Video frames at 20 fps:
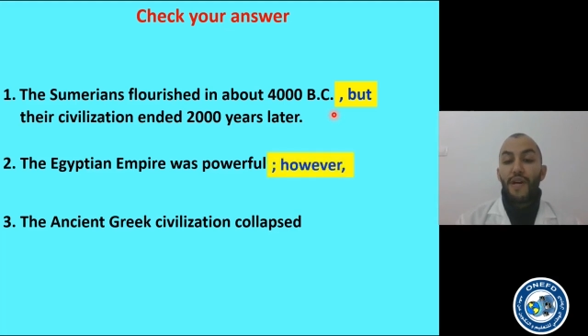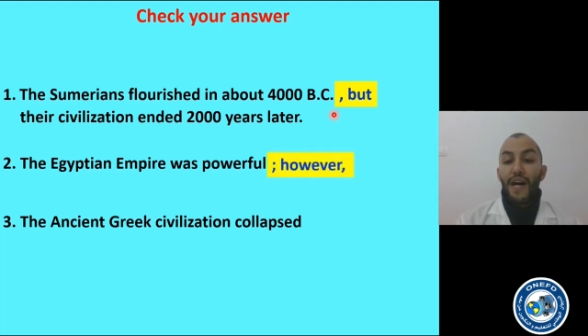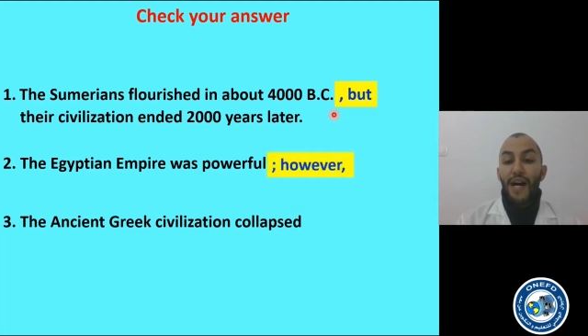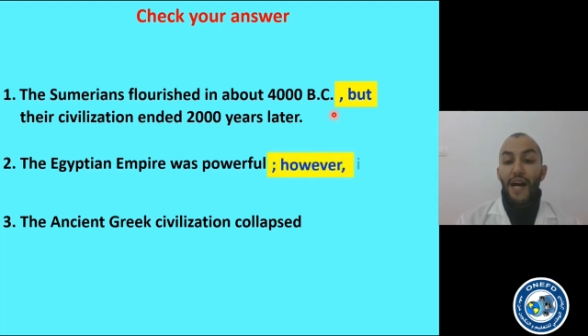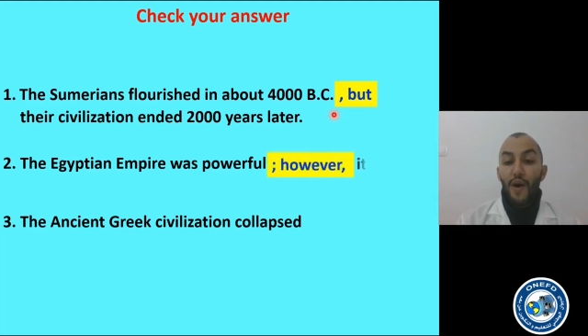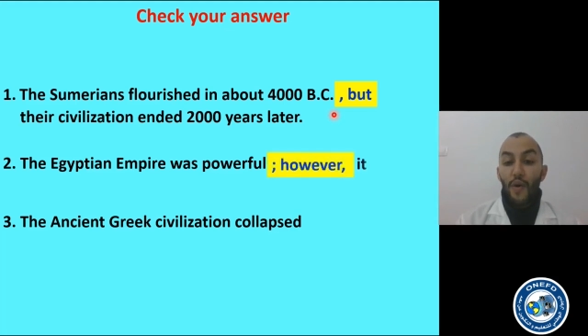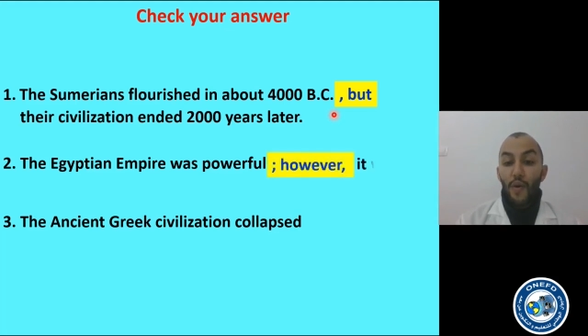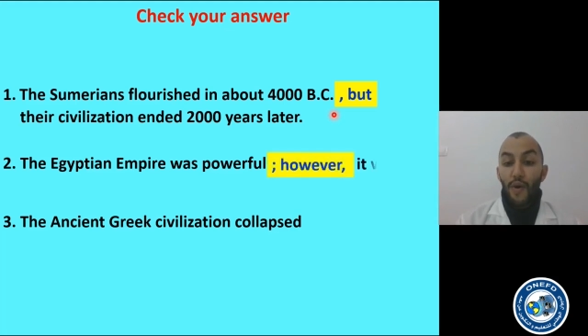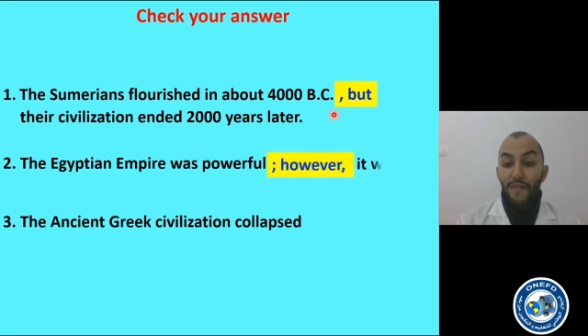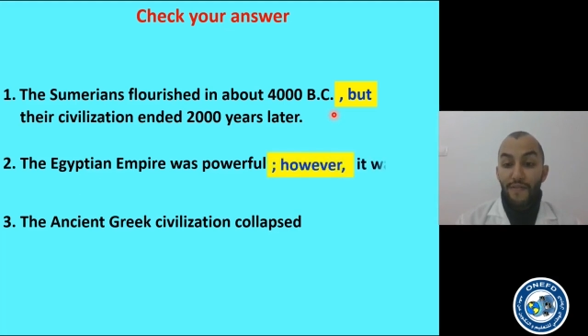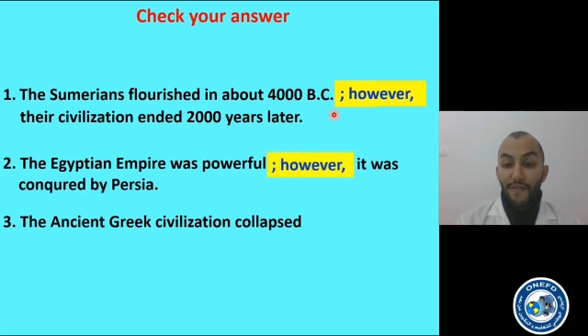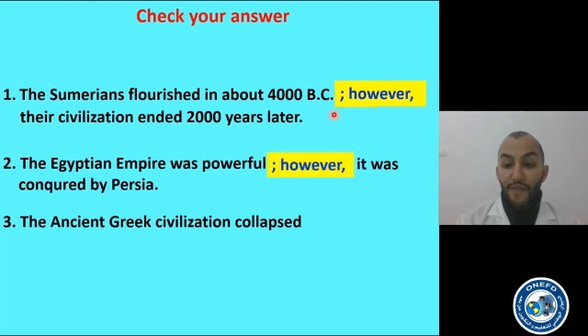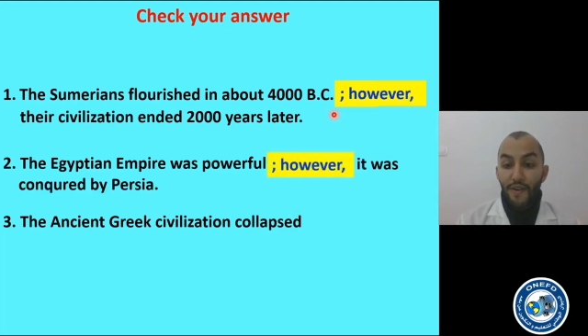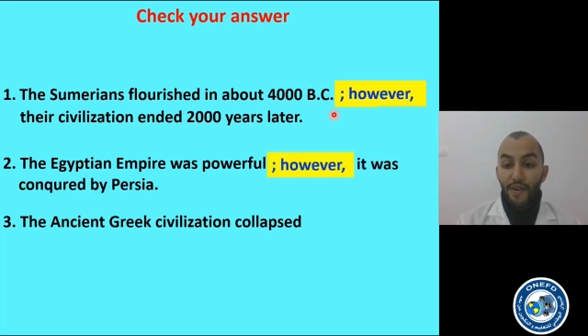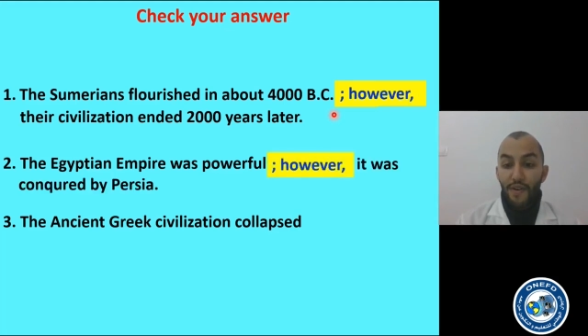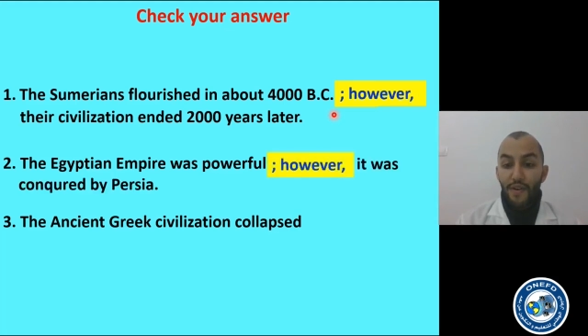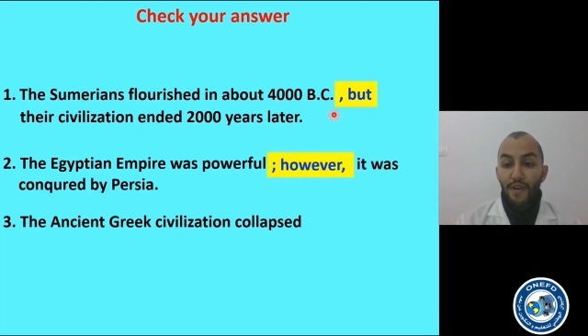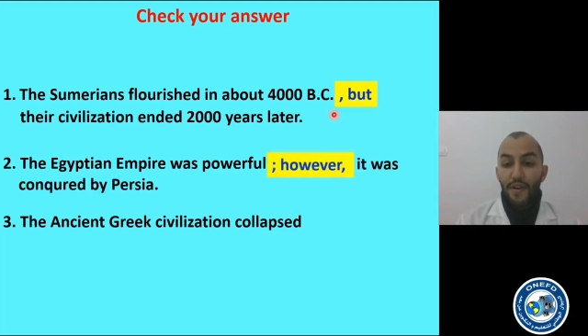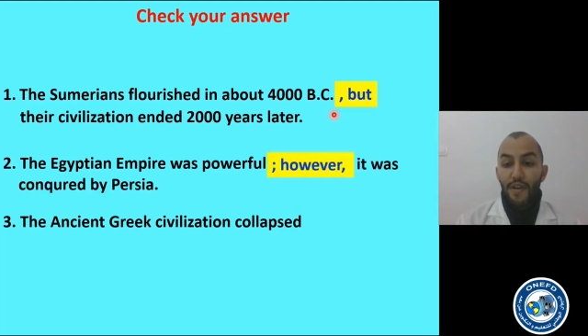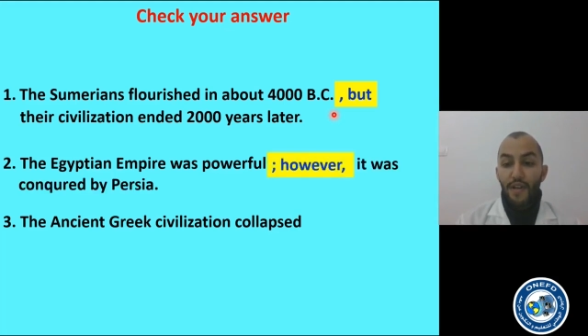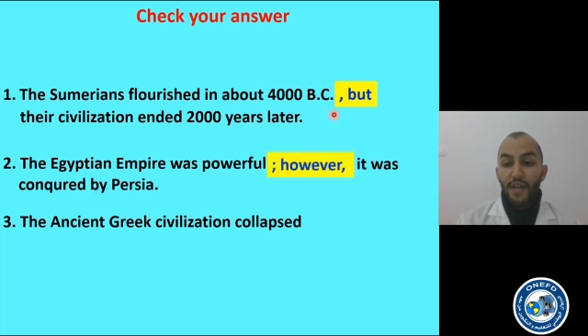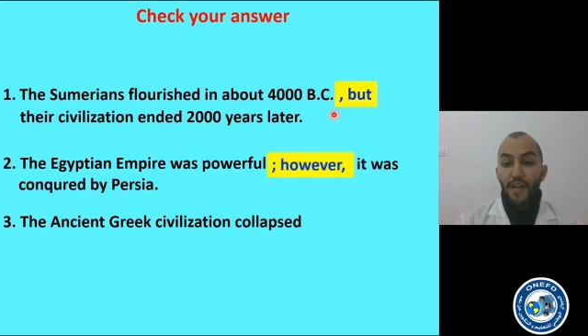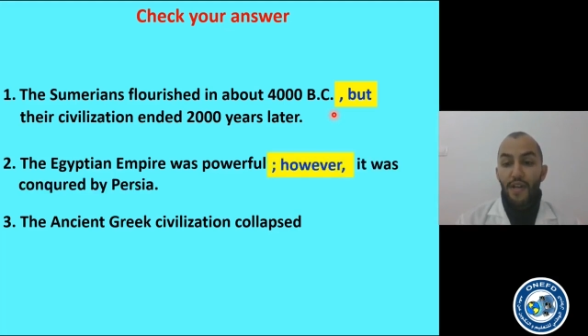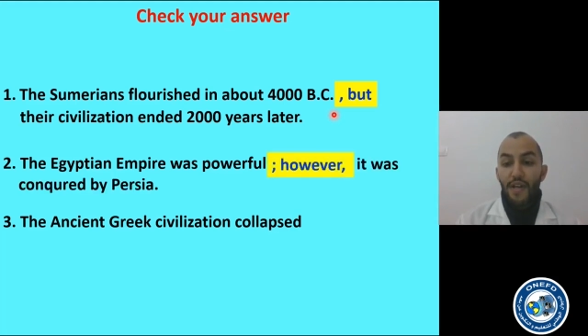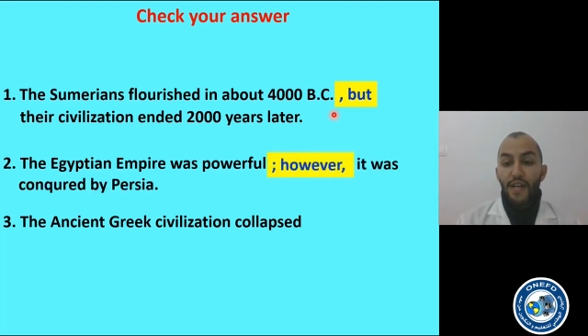However,